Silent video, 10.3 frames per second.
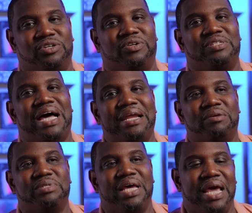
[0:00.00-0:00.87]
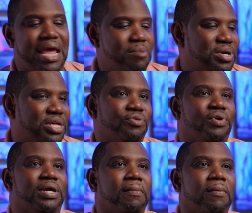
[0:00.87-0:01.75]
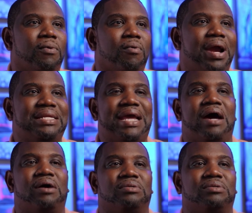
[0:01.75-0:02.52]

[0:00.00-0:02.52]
on those items, and pick 3. Write down